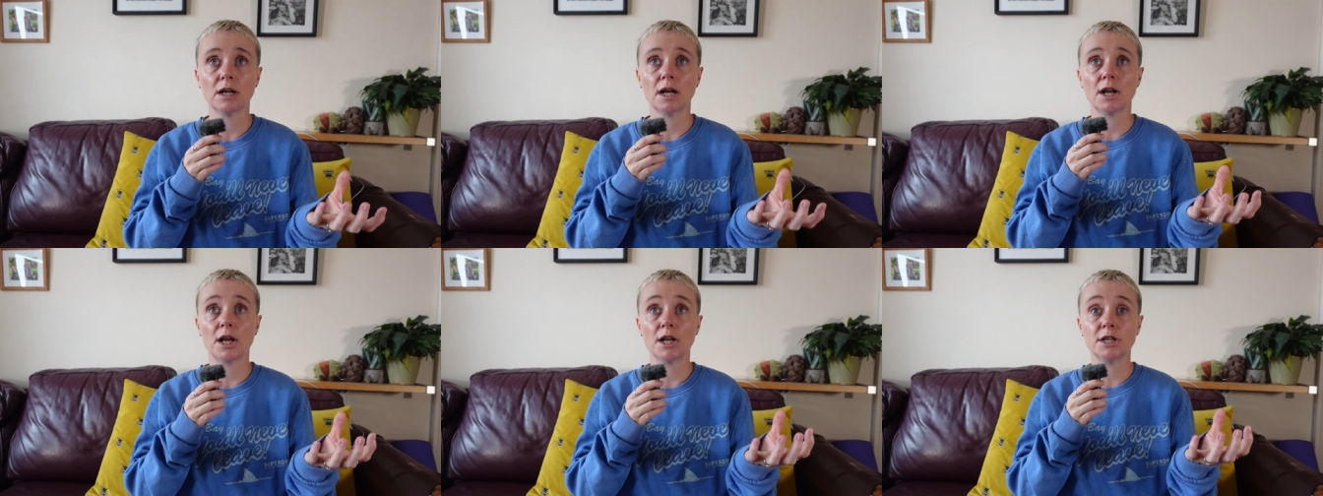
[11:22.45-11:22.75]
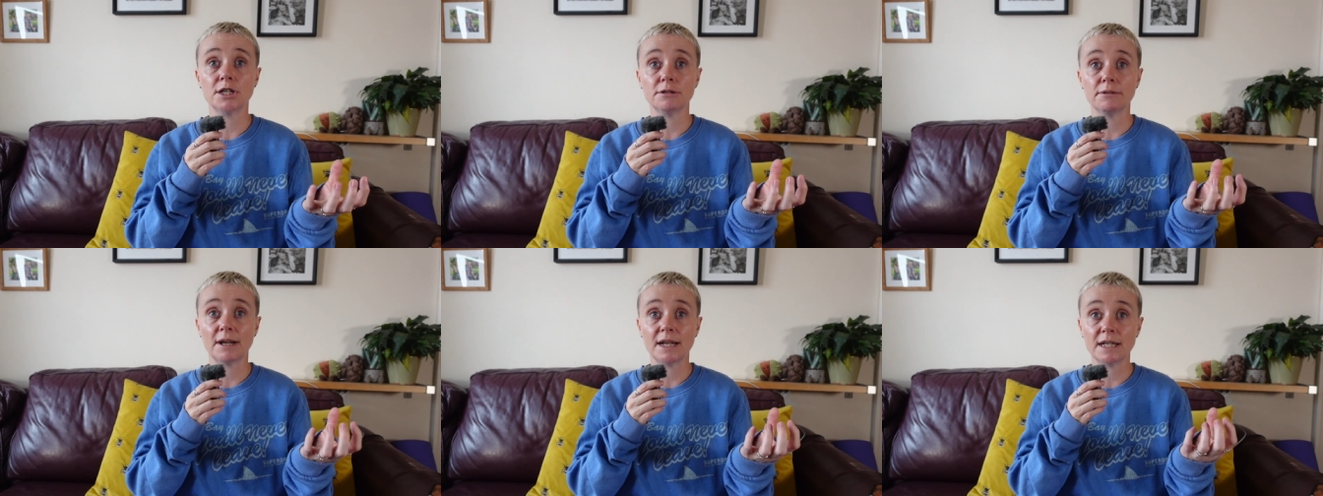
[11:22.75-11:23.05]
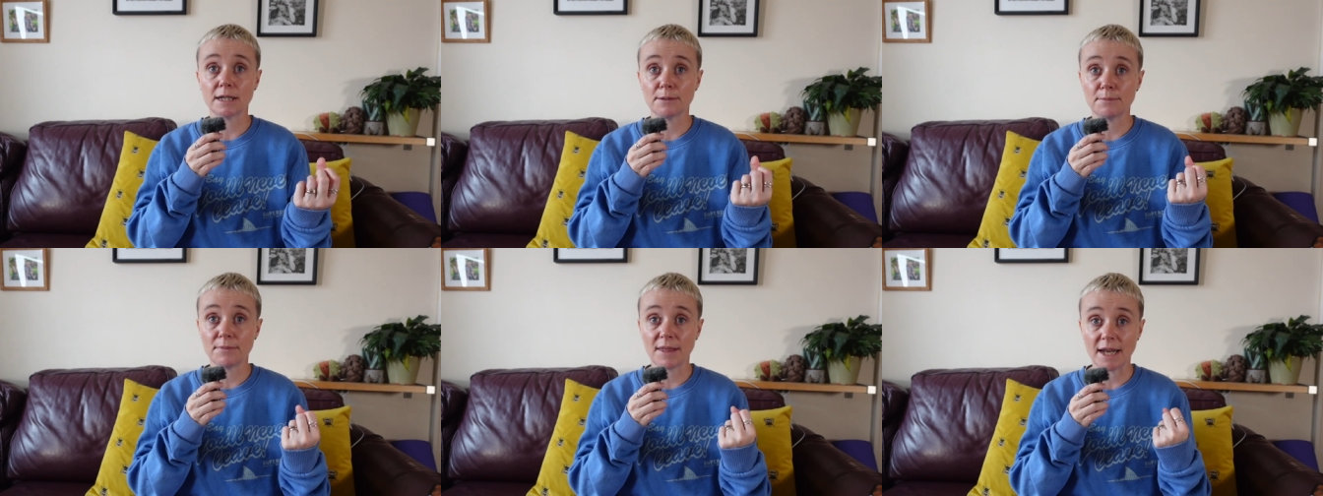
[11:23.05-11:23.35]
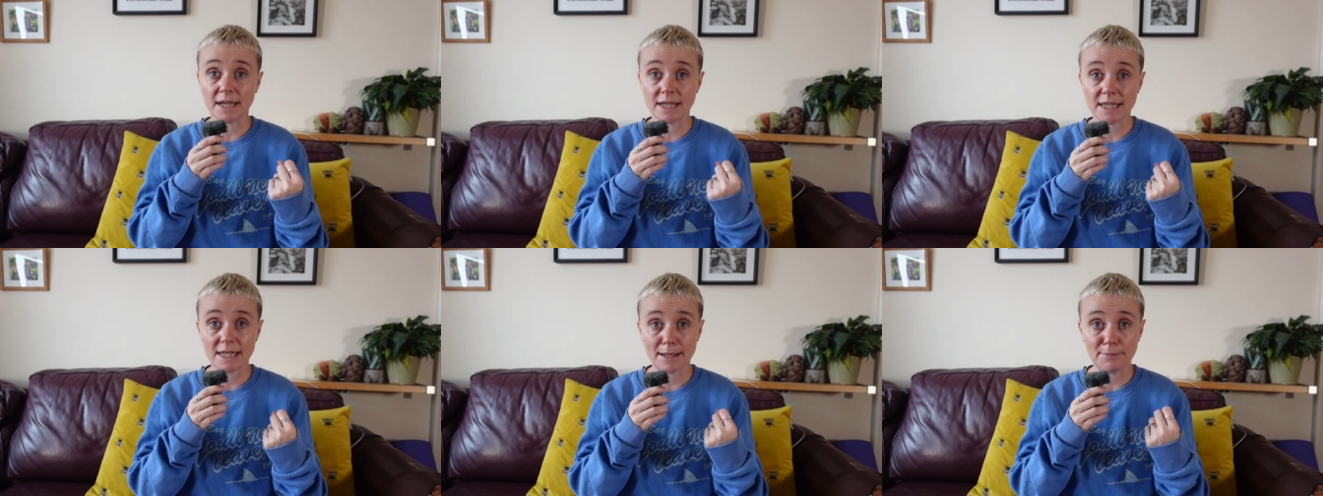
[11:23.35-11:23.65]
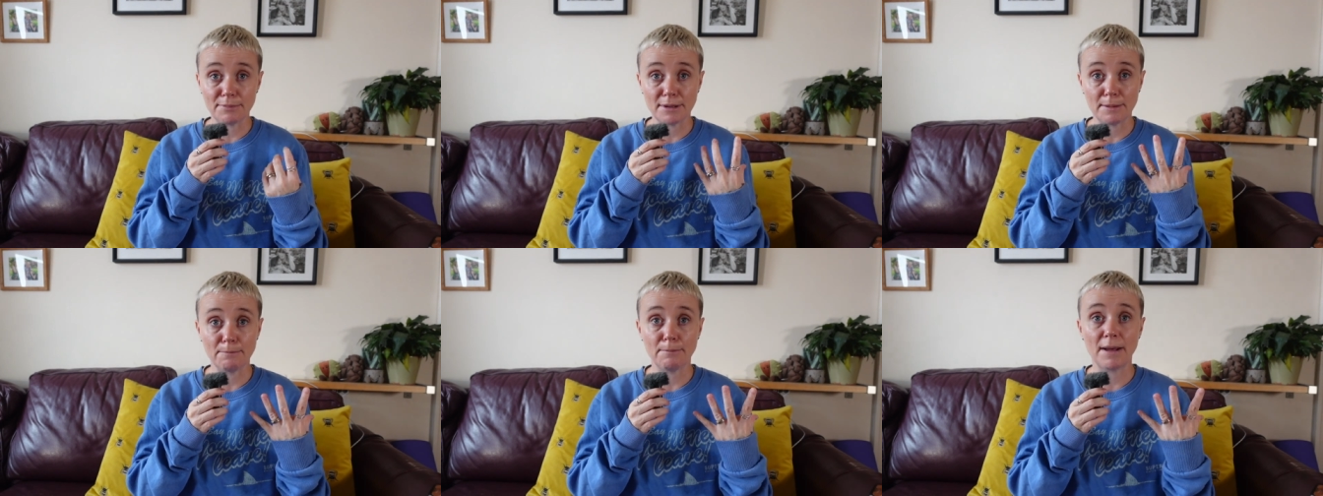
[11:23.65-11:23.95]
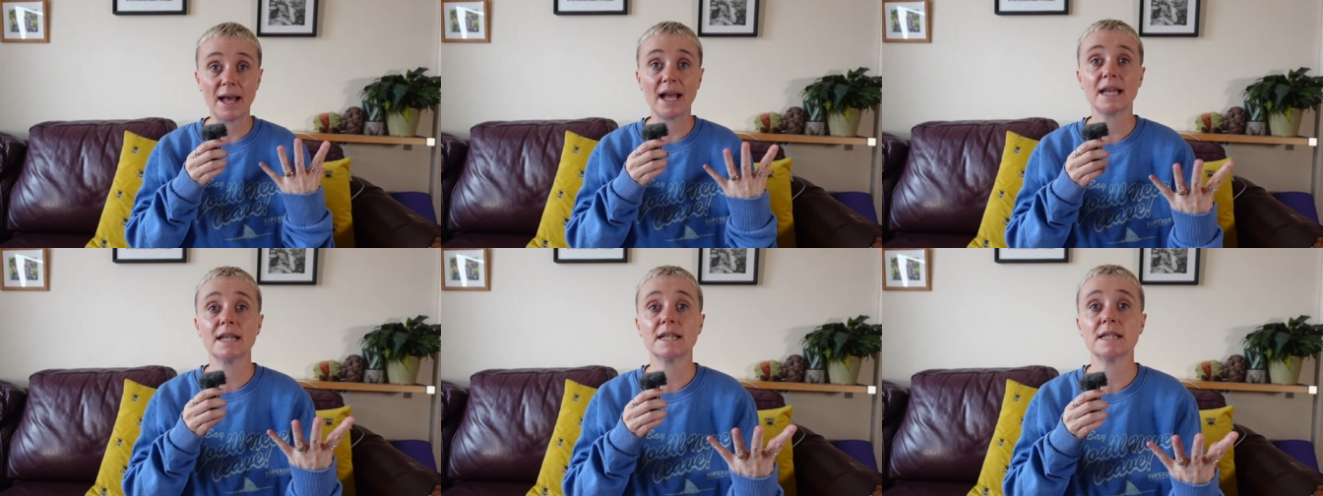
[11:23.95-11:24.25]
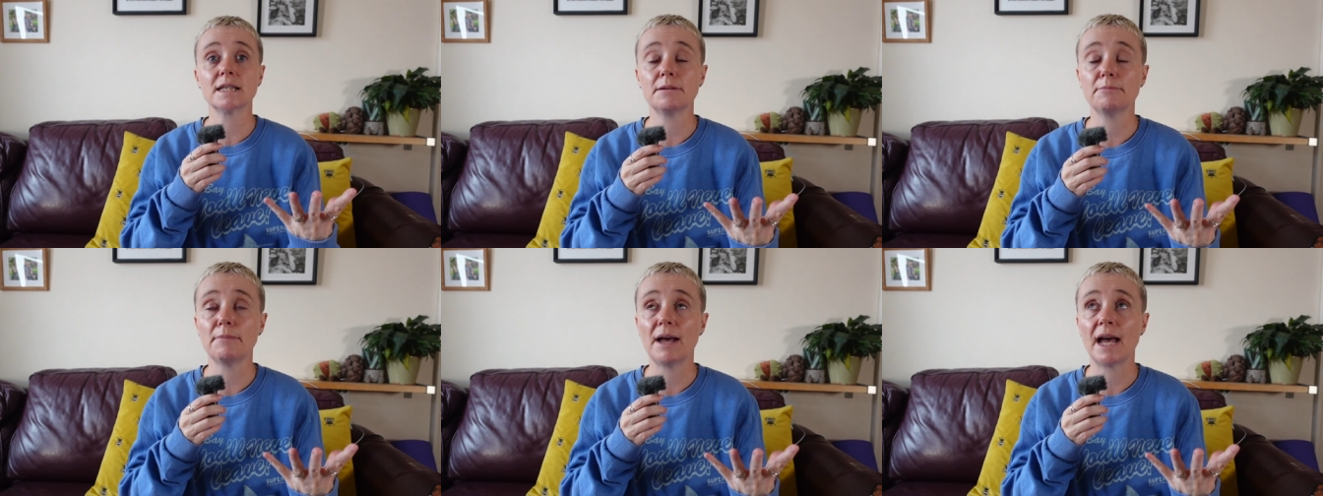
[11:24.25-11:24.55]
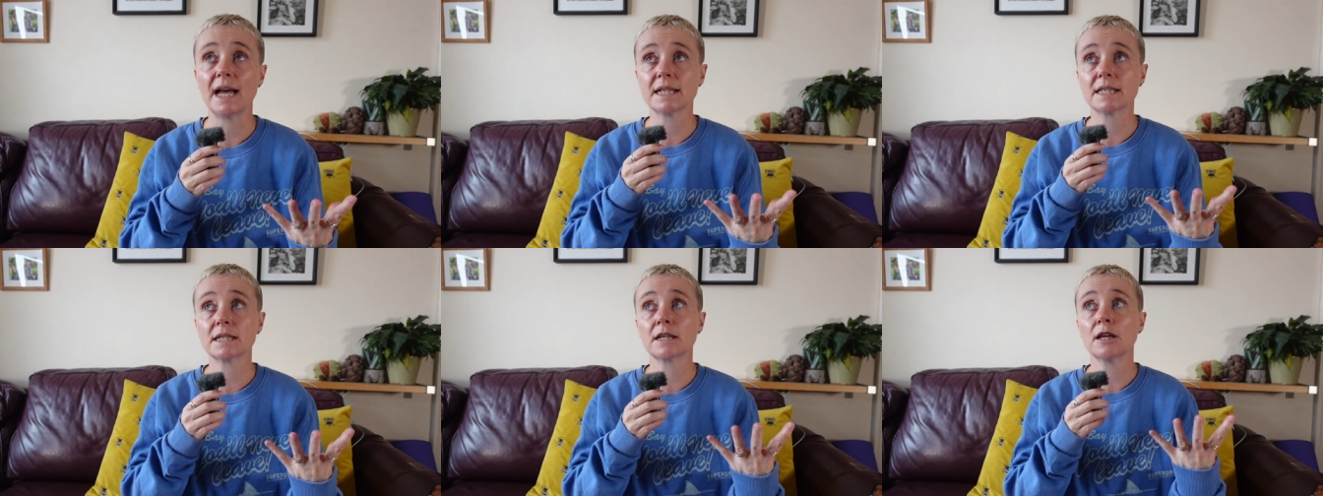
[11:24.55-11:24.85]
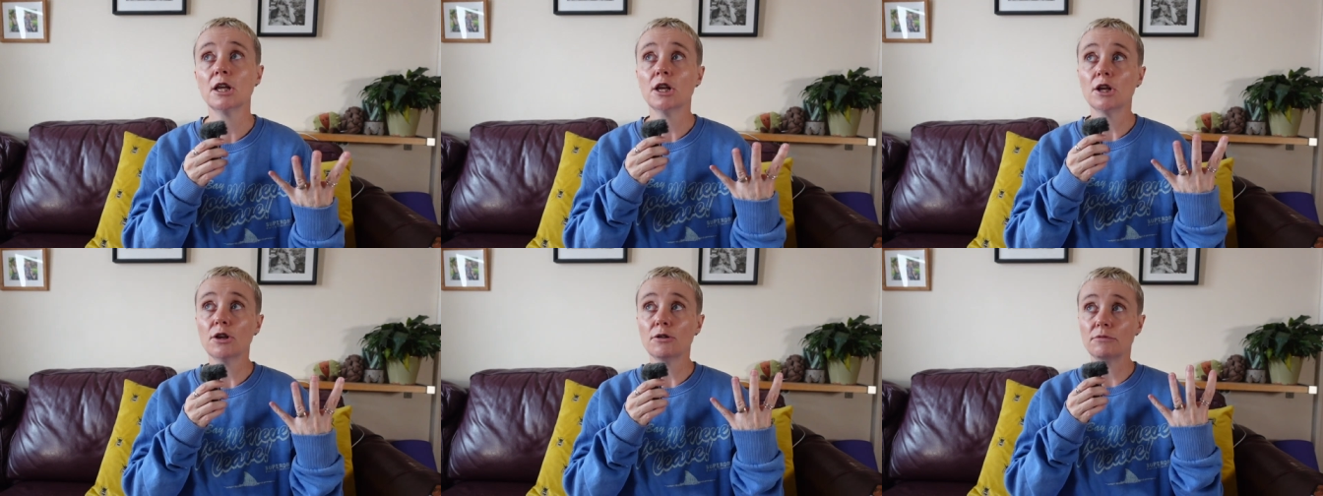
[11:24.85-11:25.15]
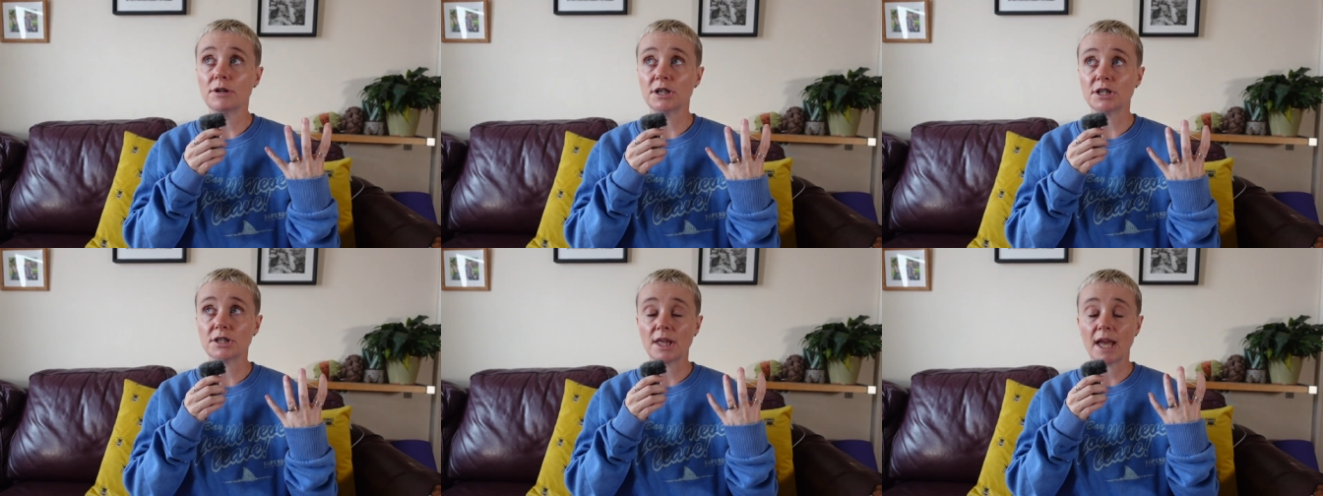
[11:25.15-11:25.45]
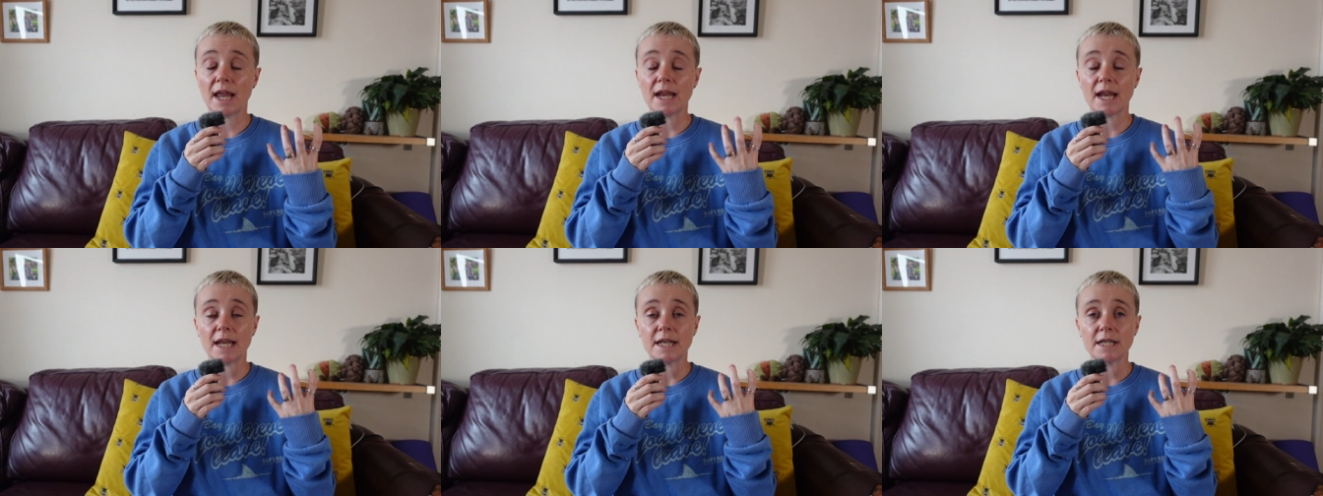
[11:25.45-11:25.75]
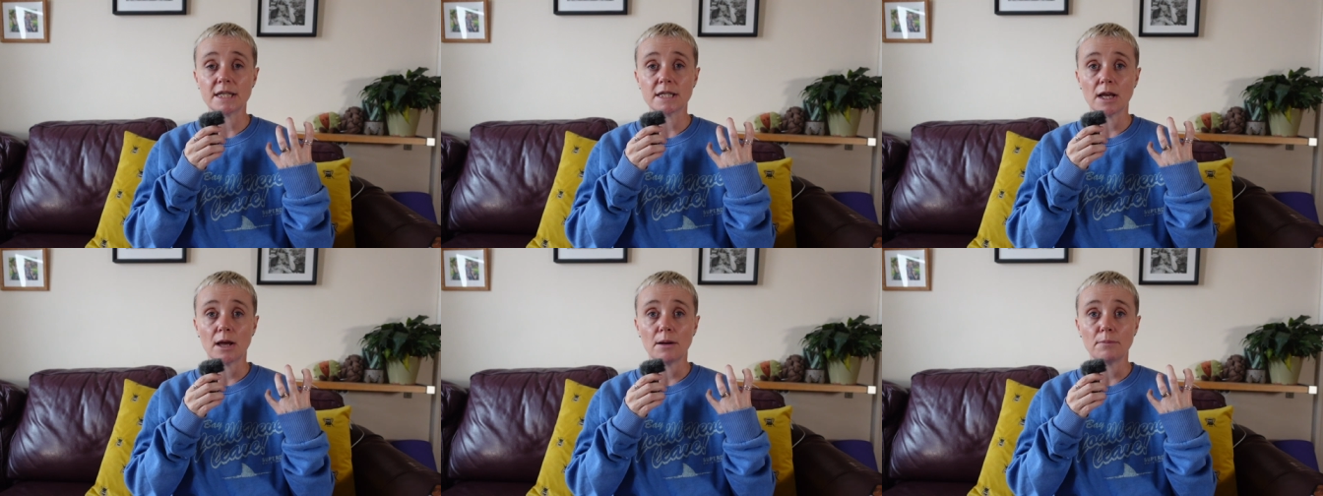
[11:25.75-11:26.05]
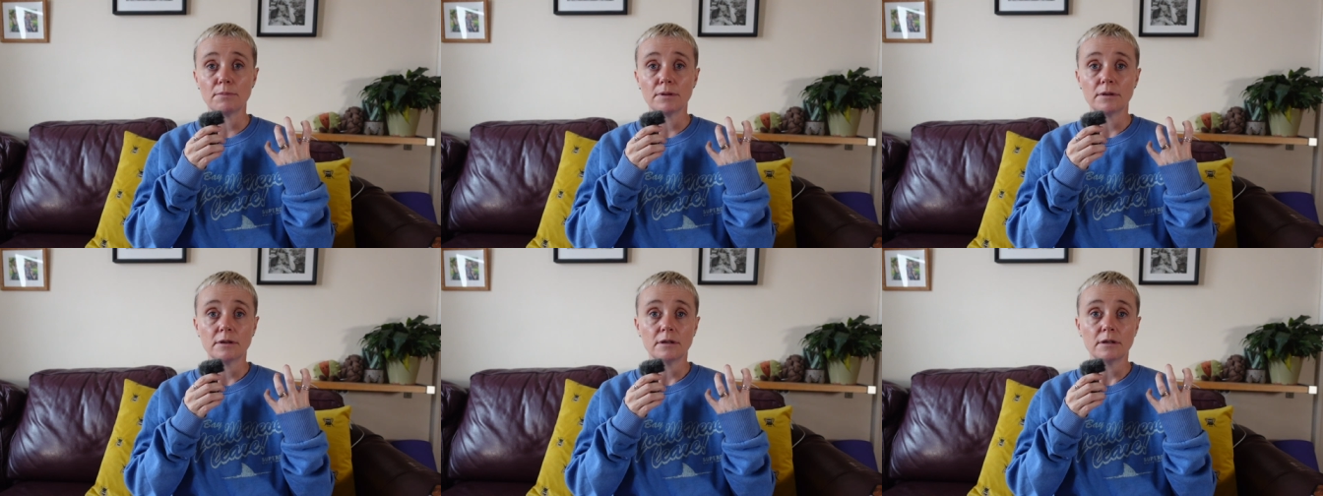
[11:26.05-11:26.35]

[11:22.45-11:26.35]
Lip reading: and I do end up then slipping back into the mask, which then ends up